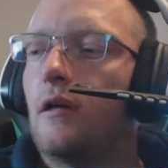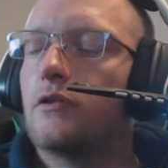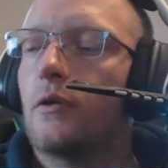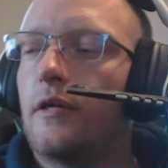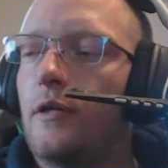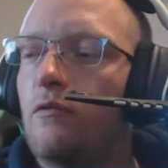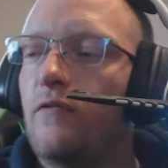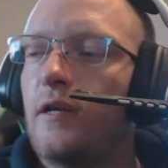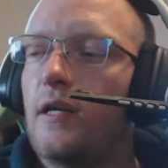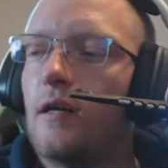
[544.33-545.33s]

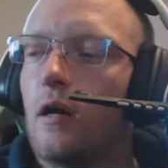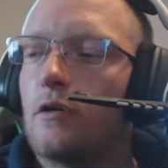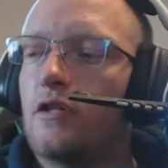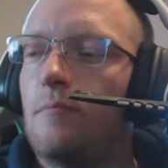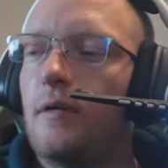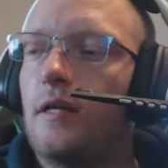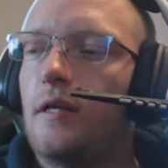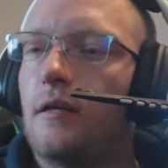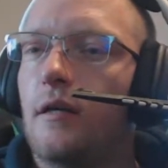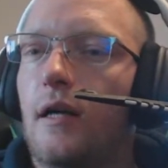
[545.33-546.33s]

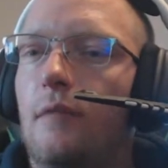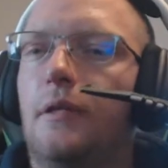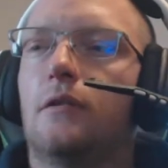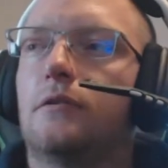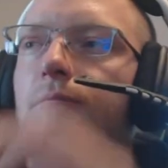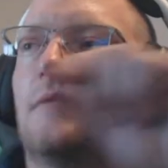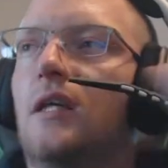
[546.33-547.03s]
RGB build.